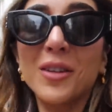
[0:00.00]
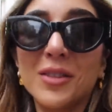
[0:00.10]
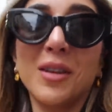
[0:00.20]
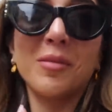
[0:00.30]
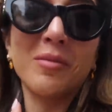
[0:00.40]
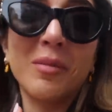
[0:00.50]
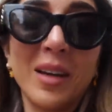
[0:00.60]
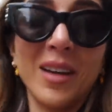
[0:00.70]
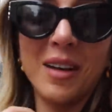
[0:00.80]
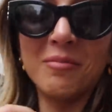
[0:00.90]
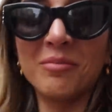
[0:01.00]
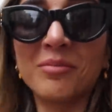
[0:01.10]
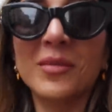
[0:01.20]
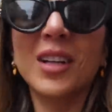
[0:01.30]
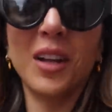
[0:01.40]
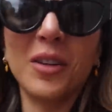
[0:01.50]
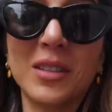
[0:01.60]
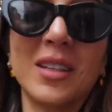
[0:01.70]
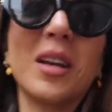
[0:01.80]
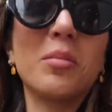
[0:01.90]
on top of my um,
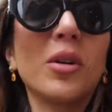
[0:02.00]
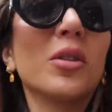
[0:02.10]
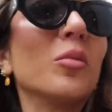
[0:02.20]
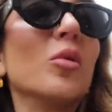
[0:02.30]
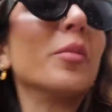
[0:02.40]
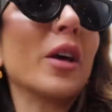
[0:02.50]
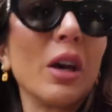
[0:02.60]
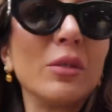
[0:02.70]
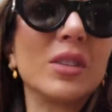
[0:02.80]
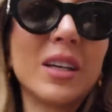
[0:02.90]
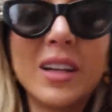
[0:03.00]
clothes and then I put on a warmer coat. I